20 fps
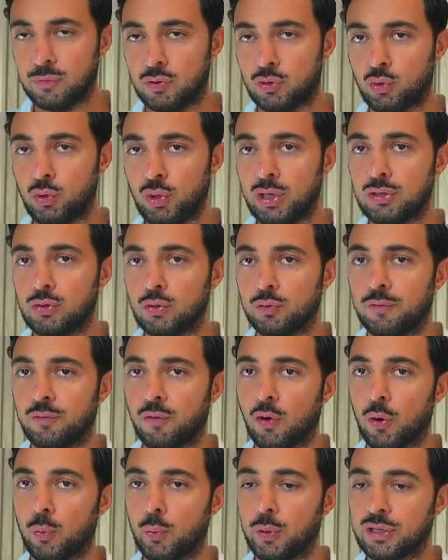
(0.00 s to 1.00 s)
3 to
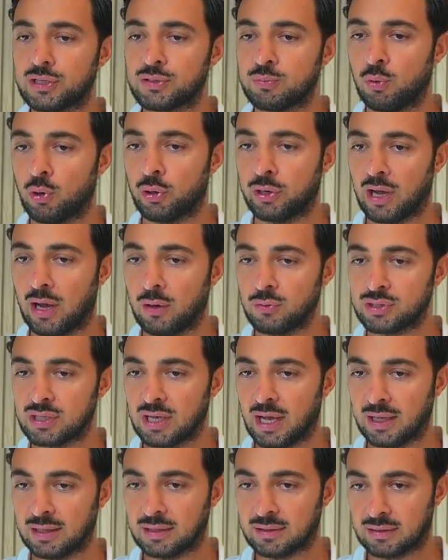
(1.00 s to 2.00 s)
4 weeks more
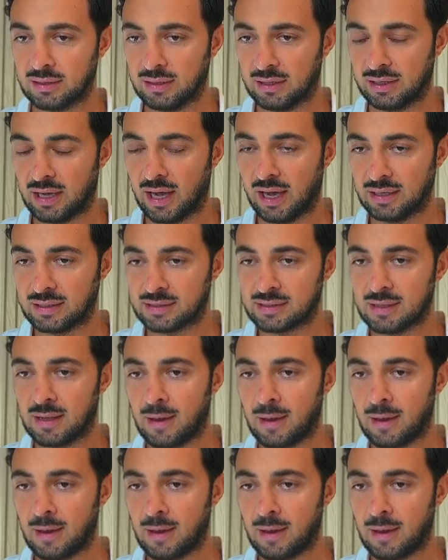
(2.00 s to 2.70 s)
downside, guys.